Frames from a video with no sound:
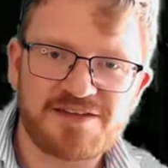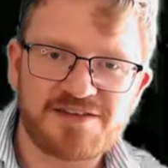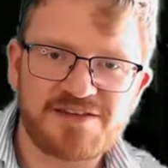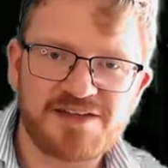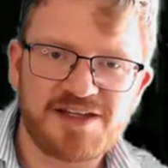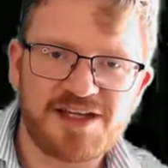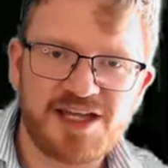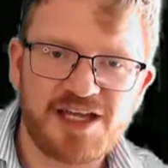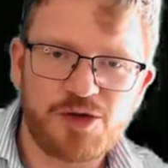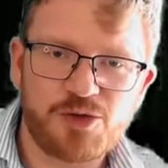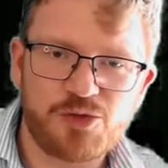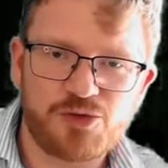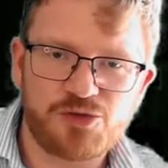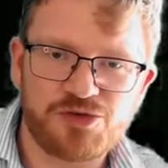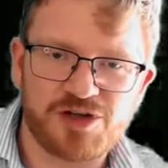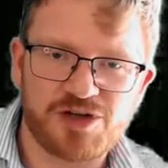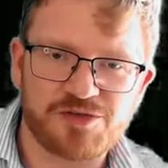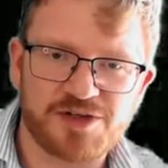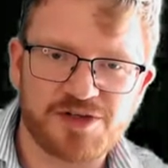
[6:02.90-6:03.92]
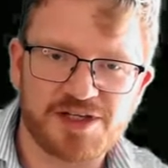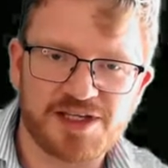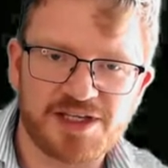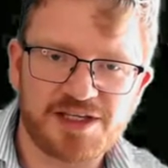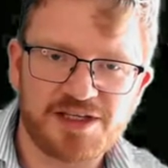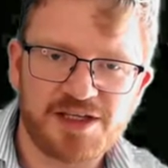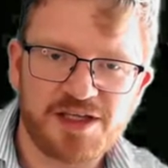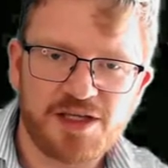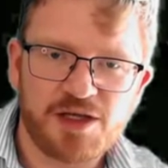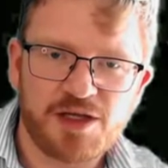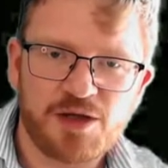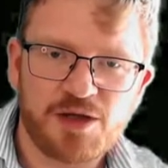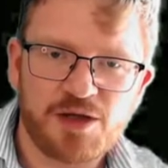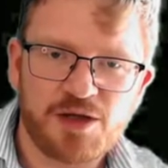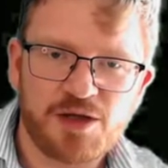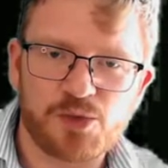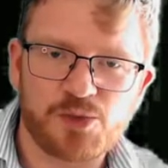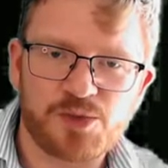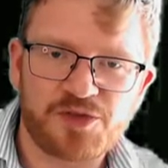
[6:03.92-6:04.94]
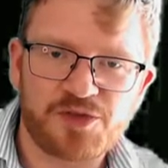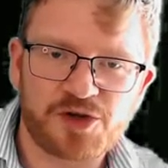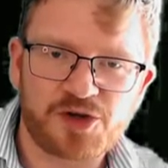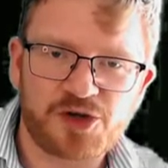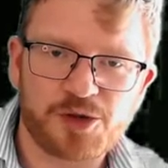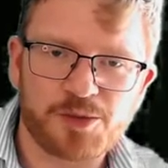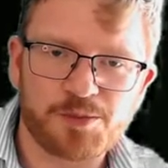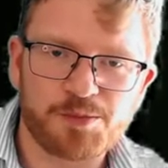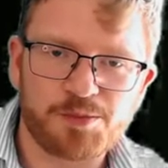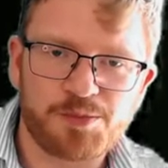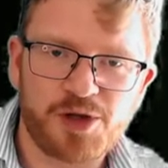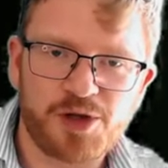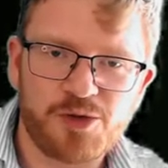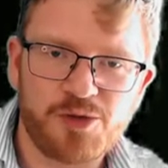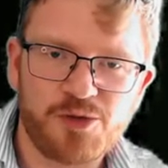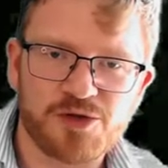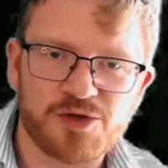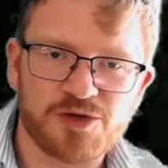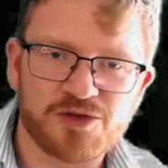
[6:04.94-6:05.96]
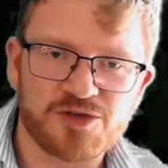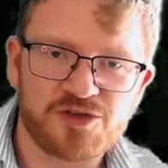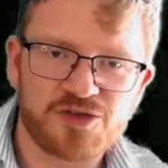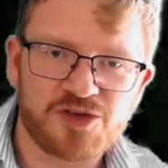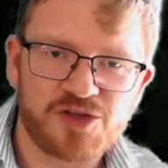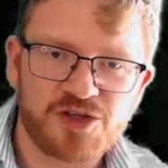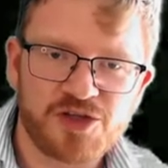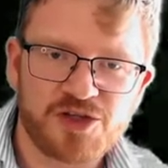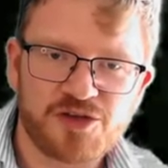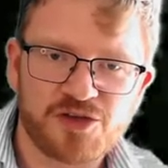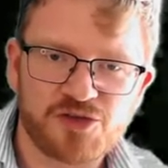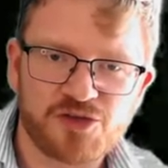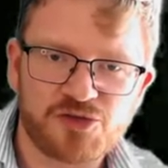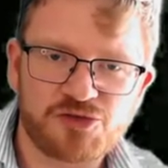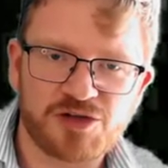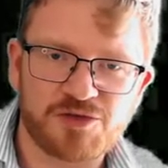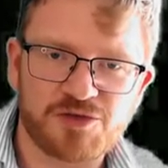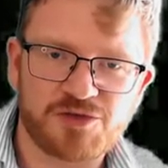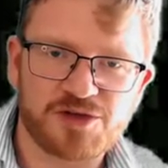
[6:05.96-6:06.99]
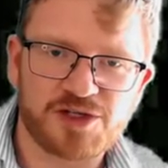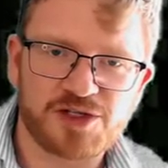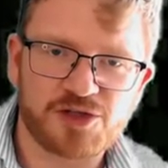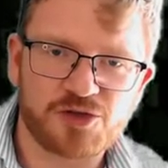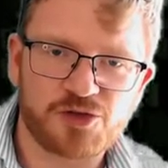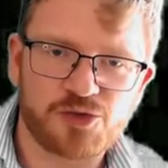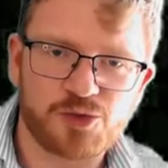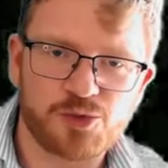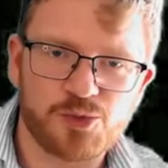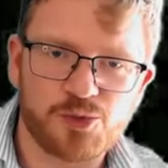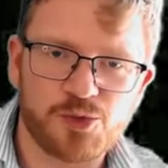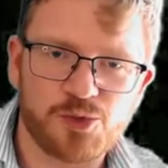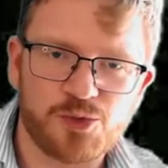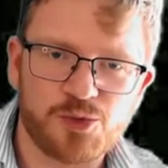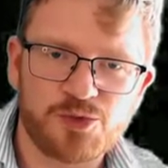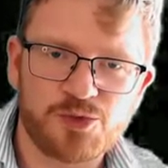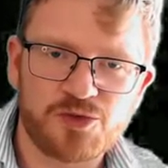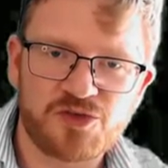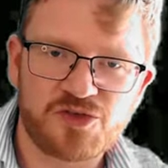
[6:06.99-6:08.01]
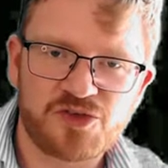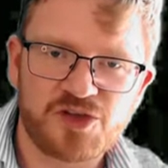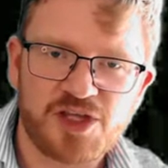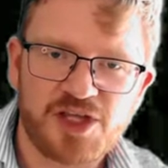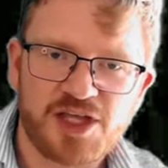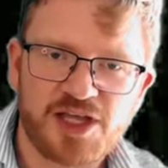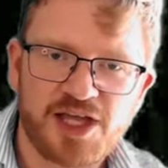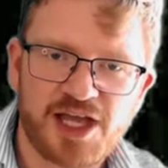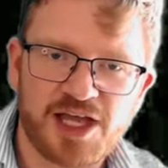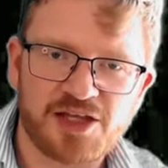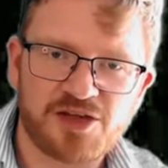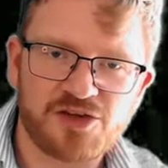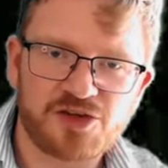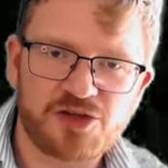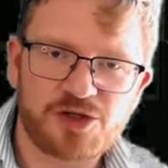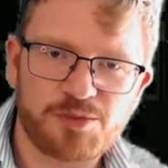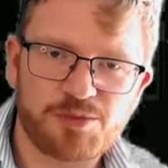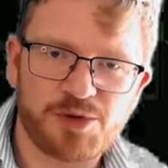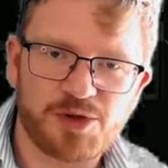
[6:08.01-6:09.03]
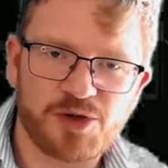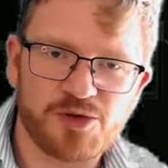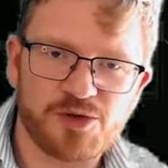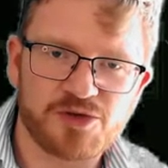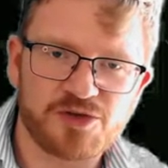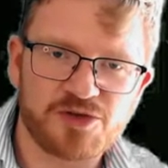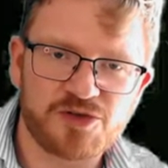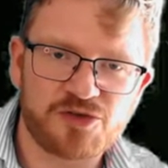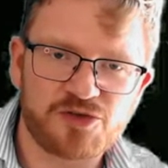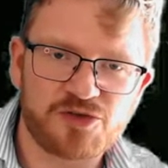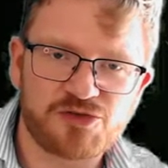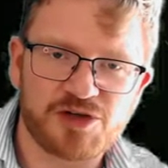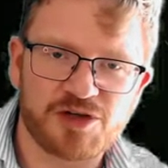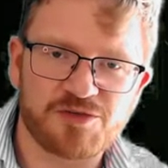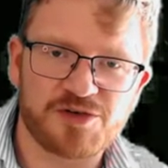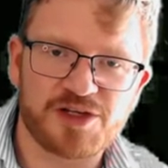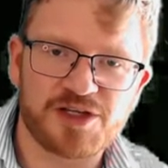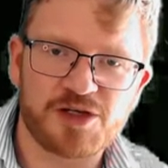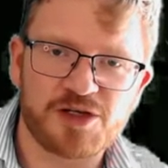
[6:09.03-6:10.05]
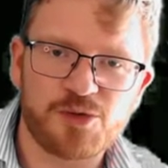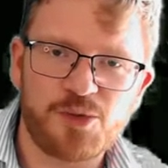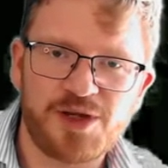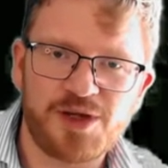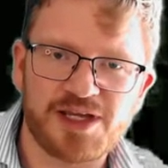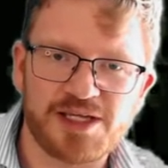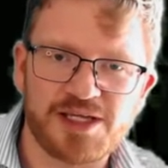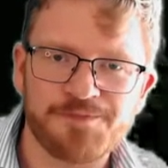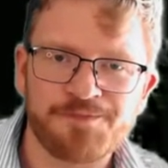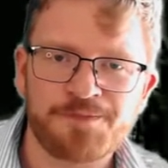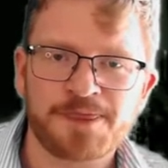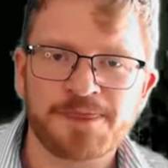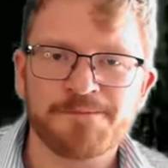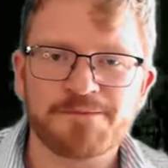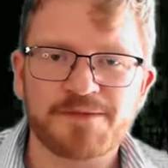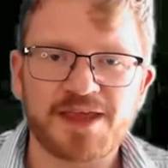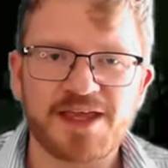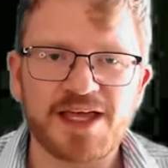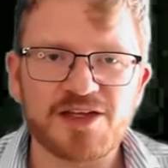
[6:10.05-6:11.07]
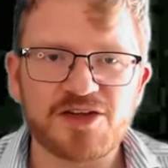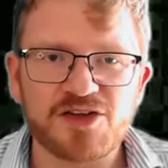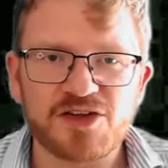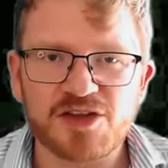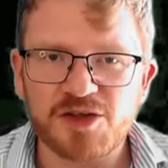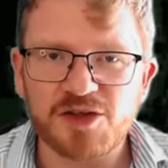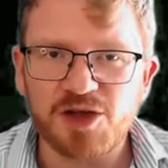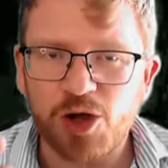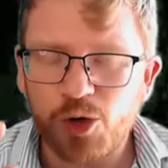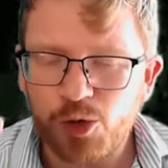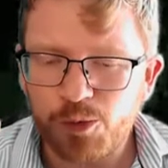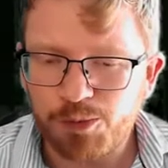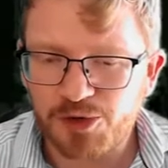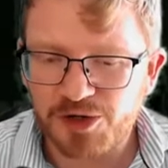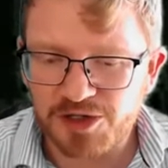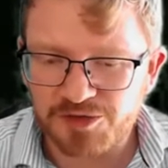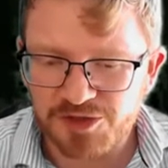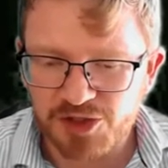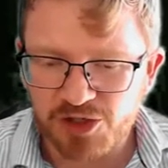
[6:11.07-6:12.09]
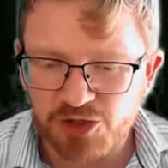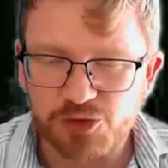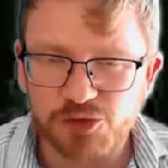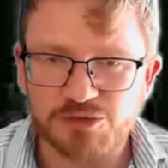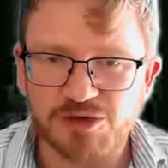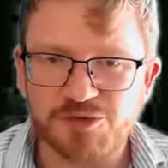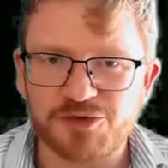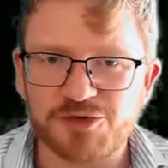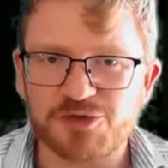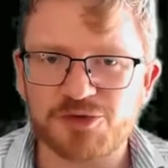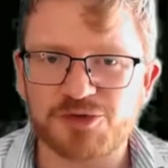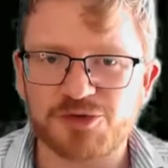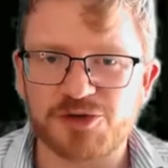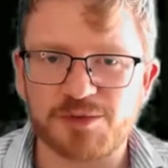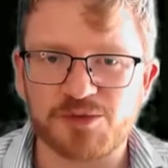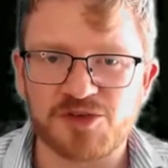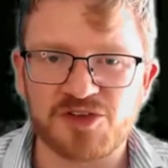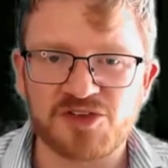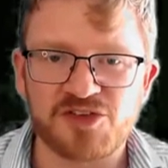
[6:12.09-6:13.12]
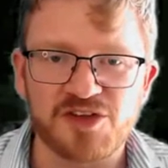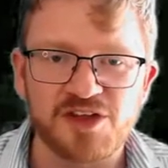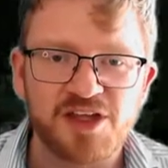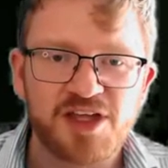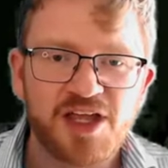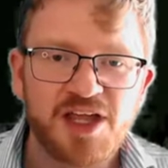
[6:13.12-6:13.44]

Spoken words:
now traveling, well, with a component that's traveling towards and a component that's traveling away. And the whole point of inertial reference frames is that